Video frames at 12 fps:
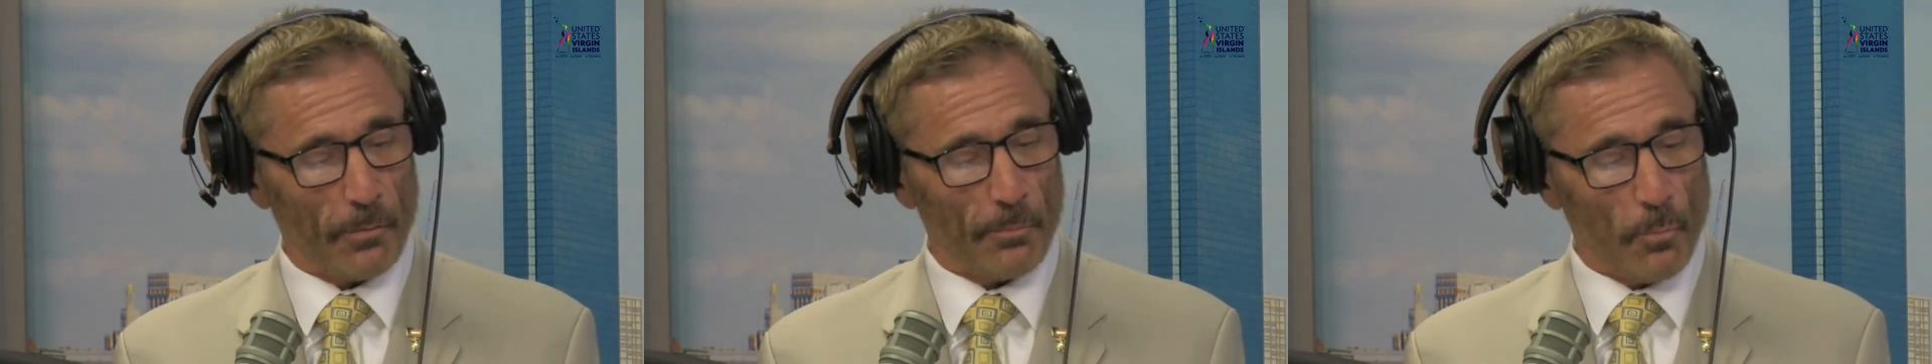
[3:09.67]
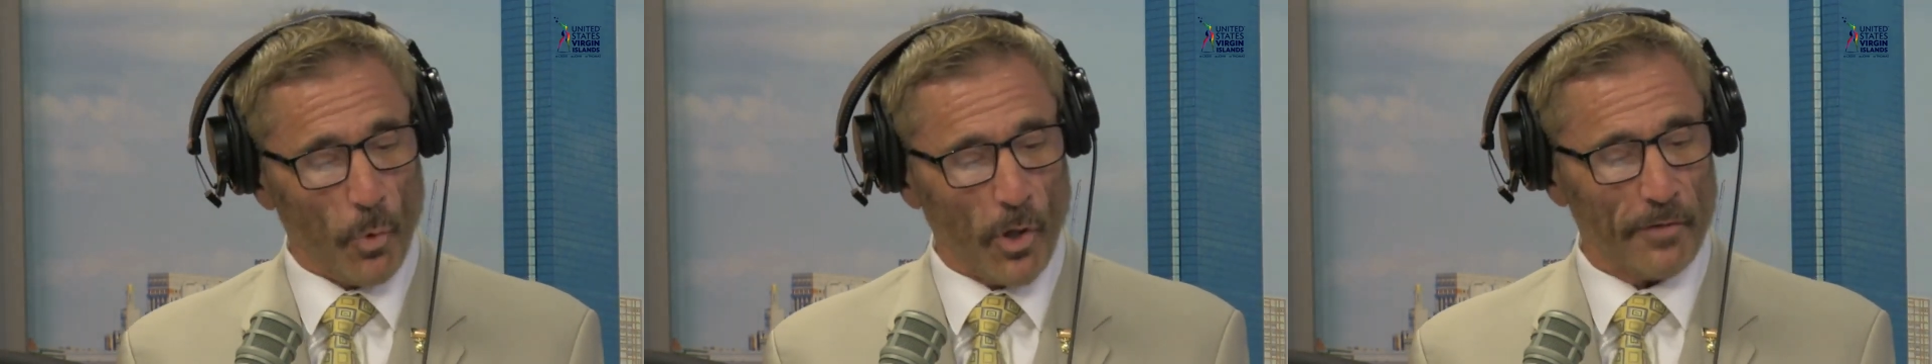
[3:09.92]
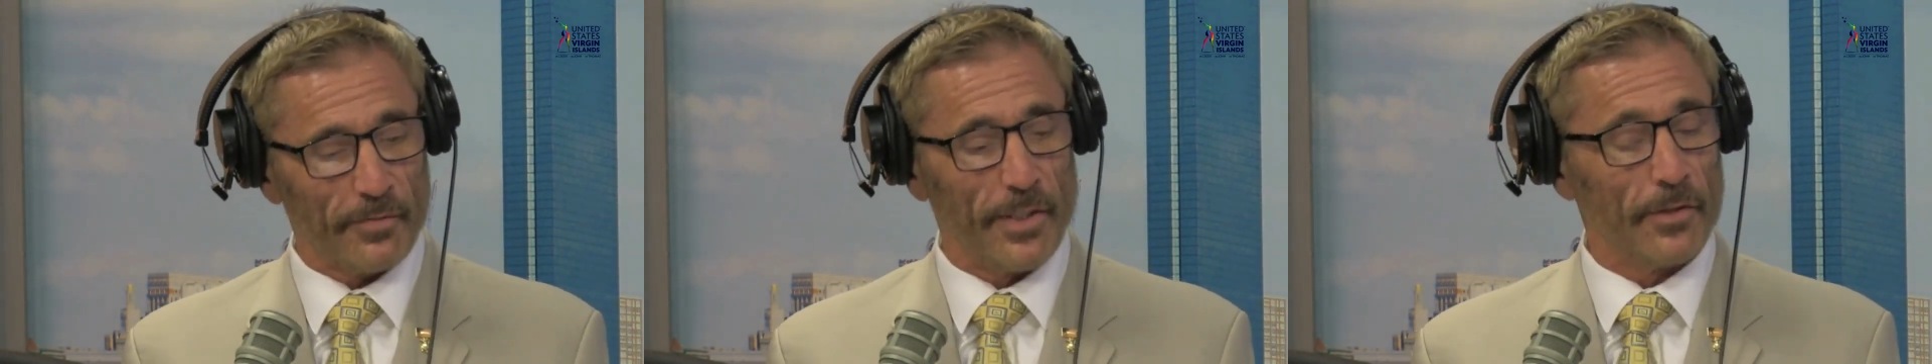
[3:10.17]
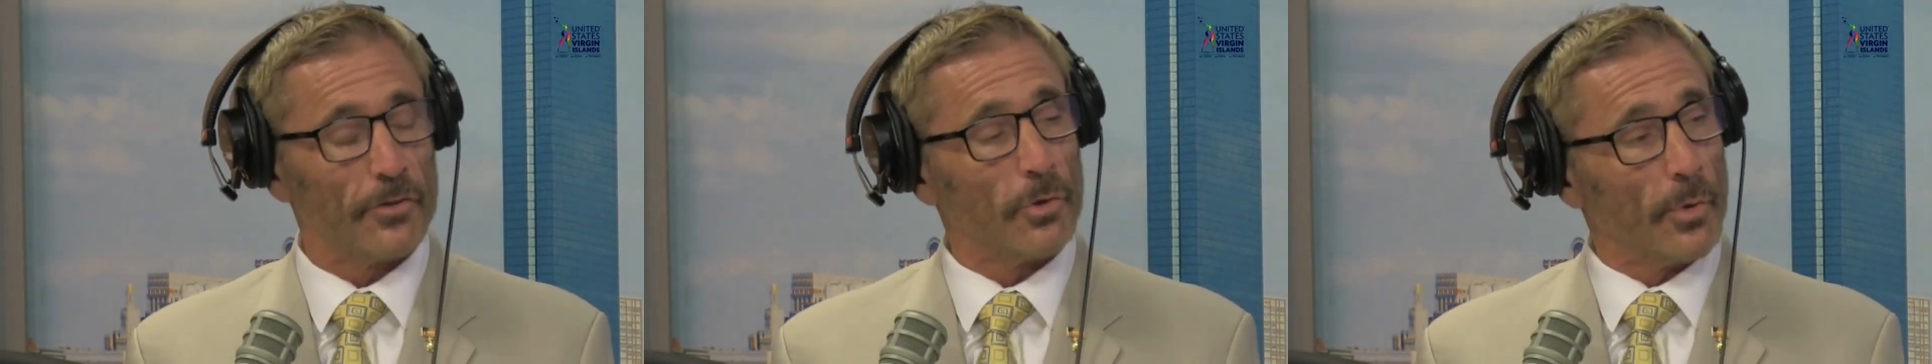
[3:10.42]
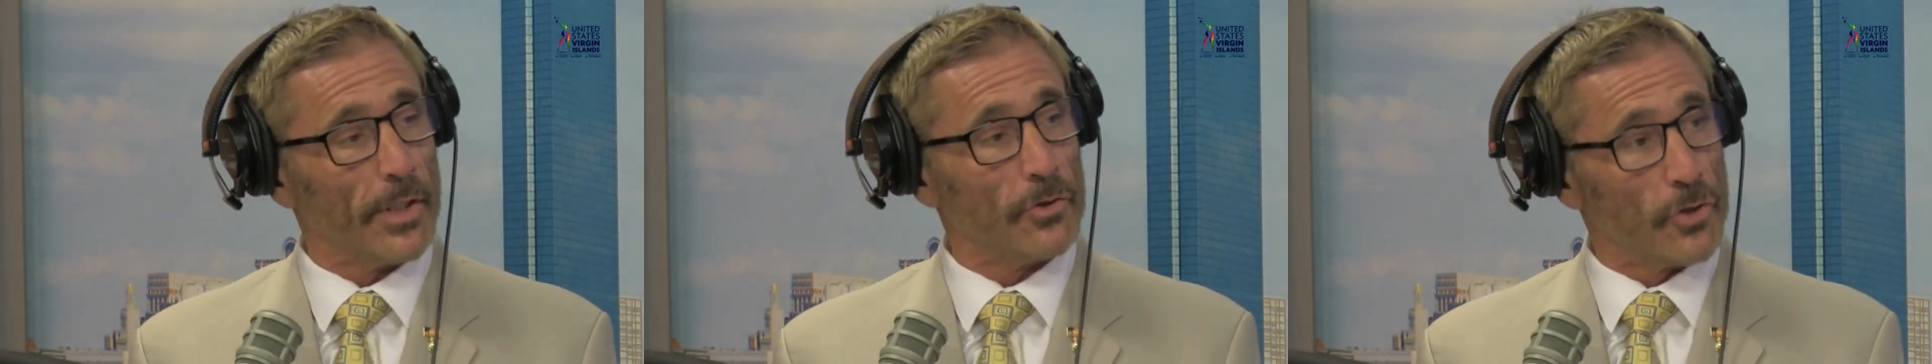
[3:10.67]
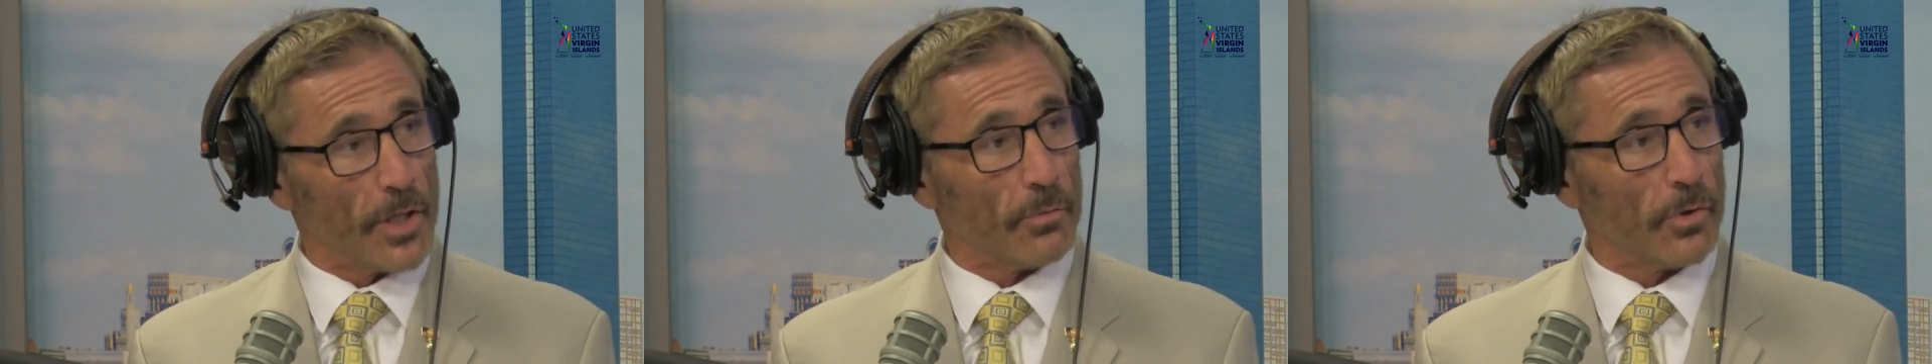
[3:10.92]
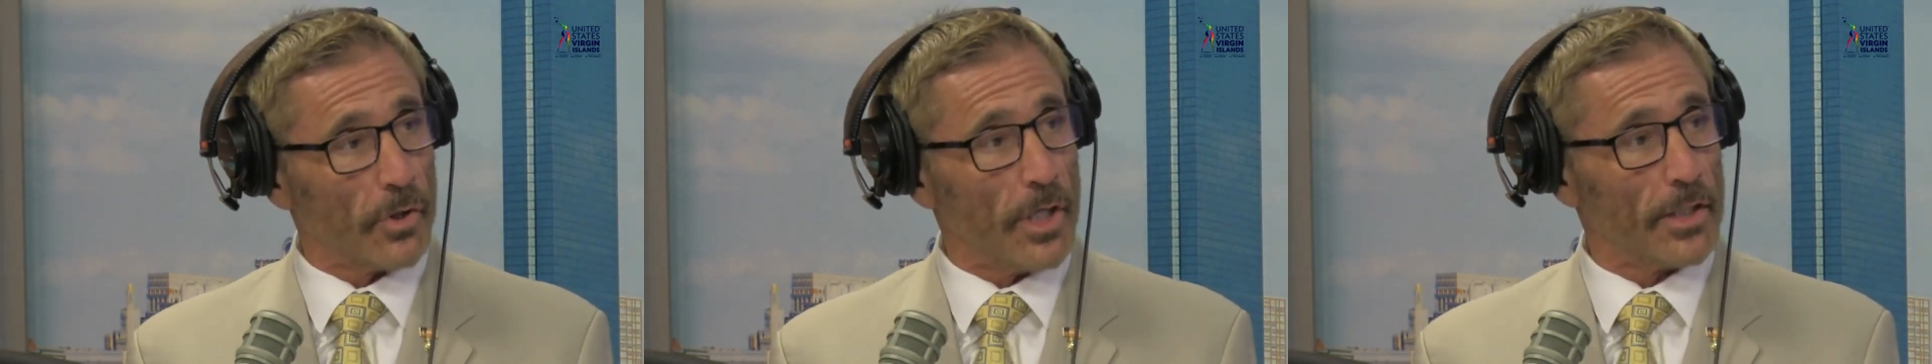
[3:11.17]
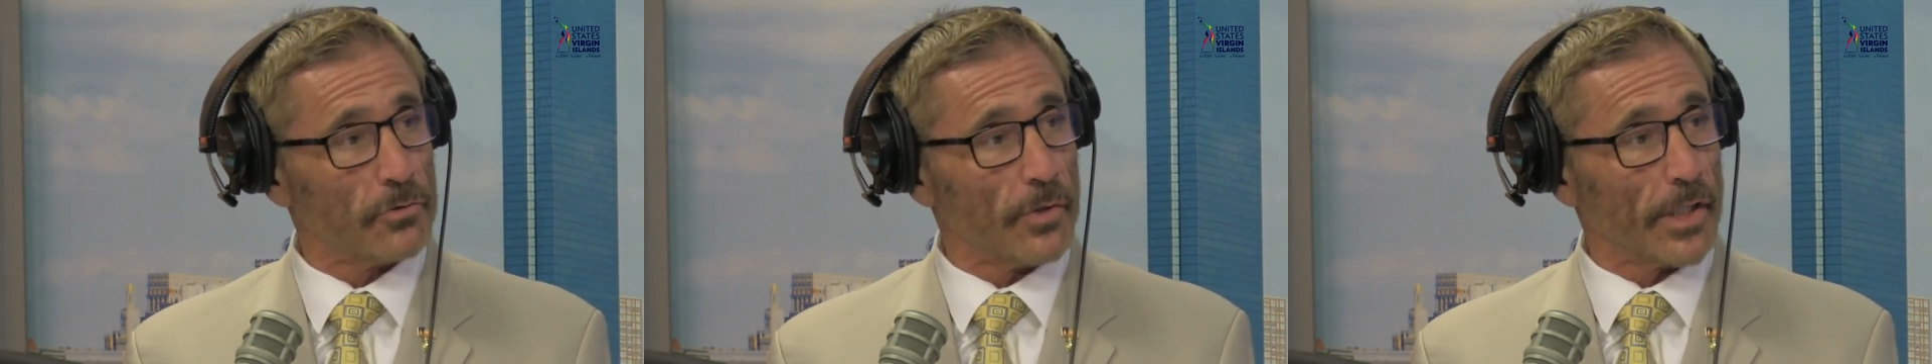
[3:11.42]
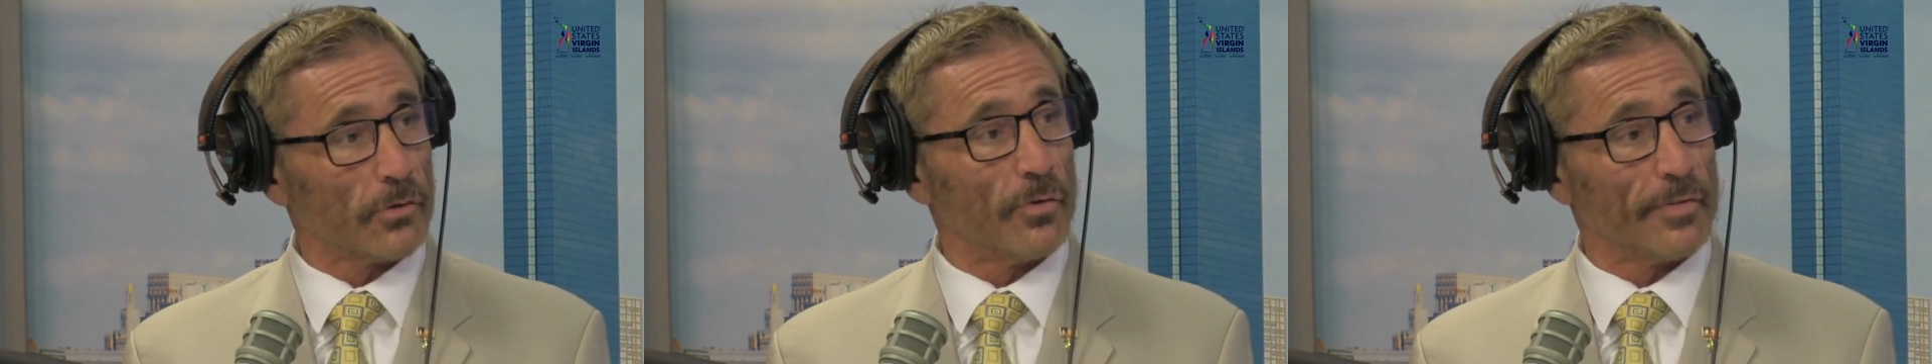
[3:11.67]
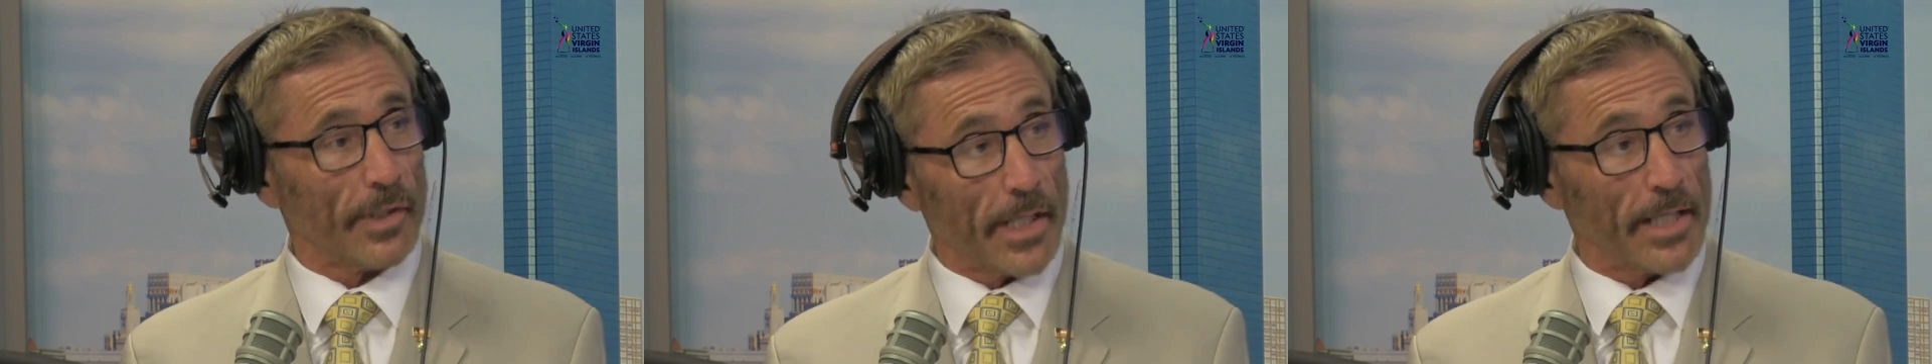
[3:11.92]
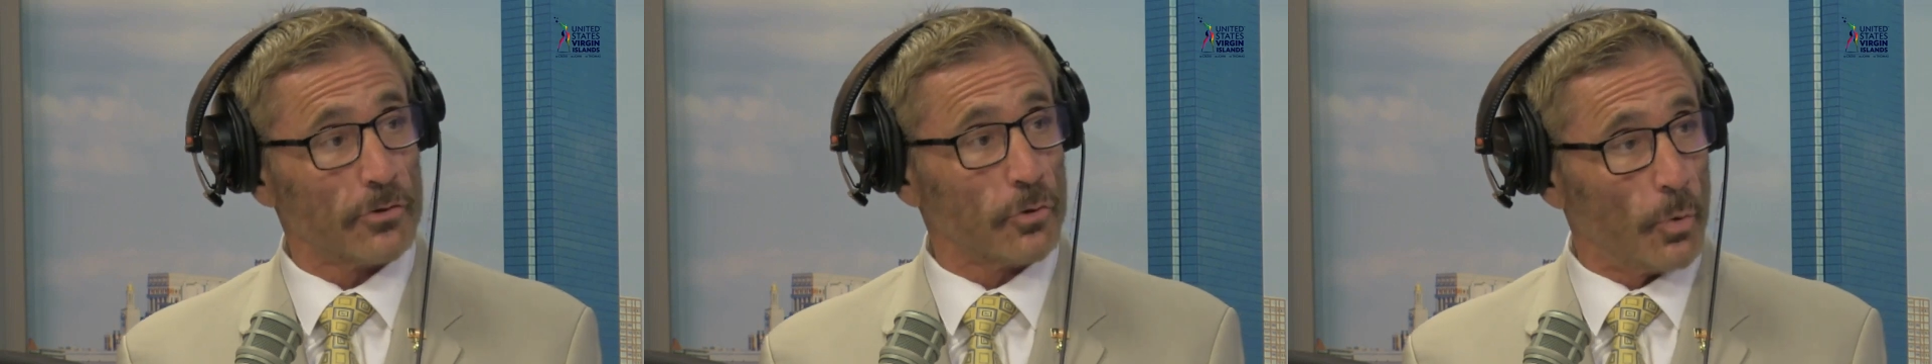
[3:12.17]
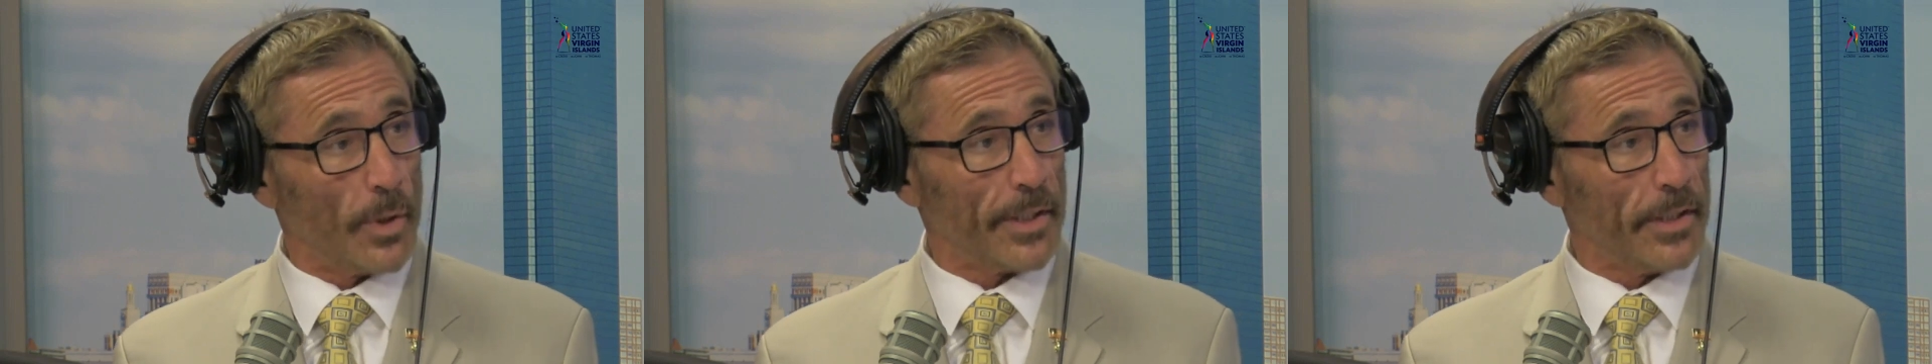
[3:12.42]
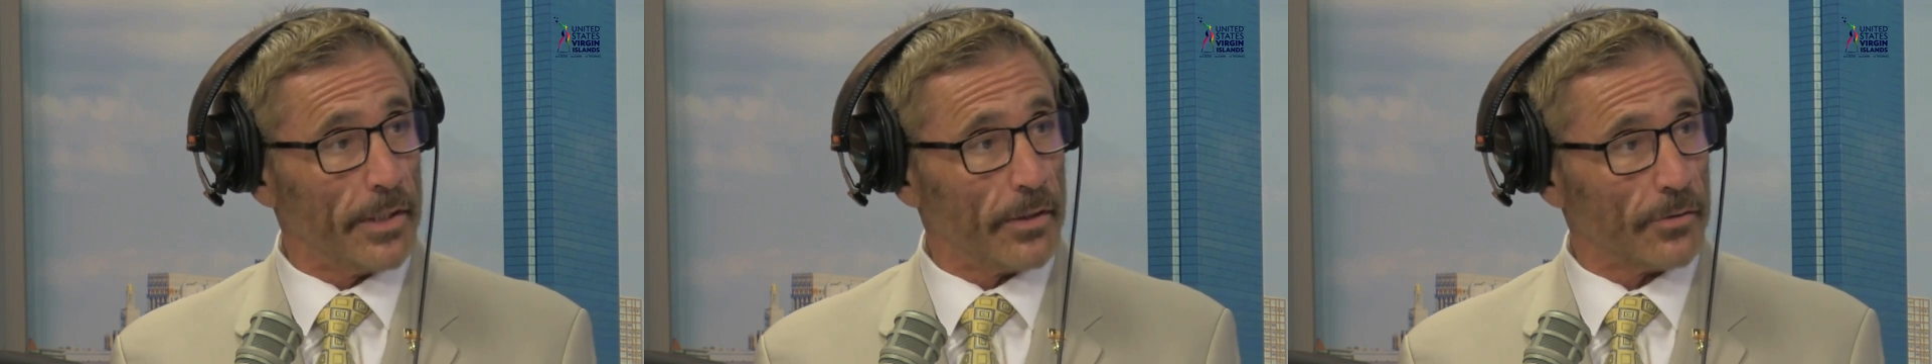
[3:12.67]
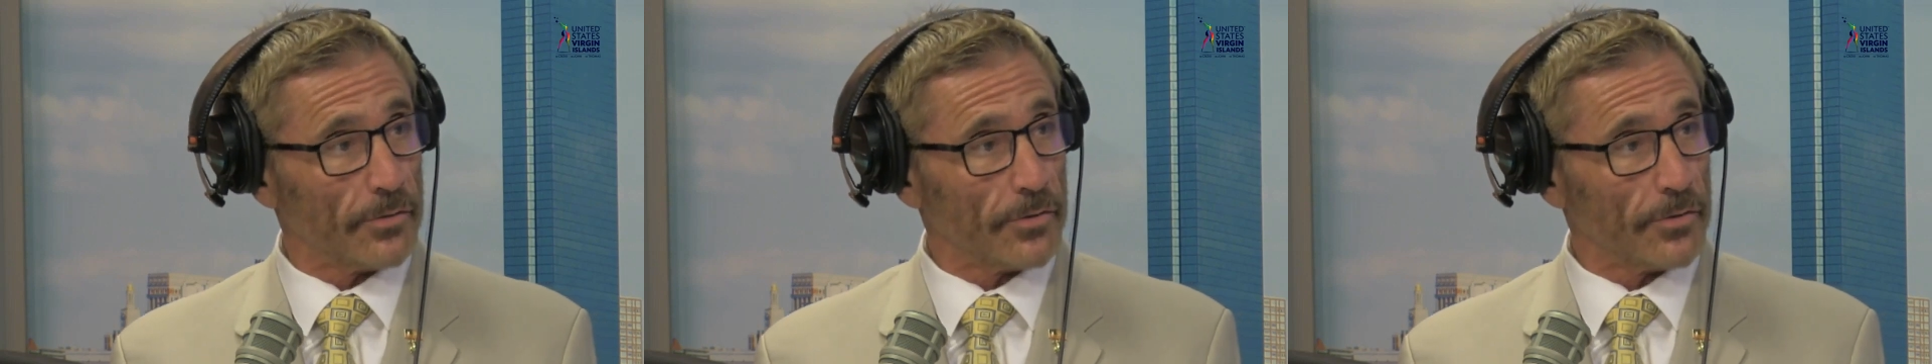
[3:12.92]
morphed into a general contractor over the last 20 years.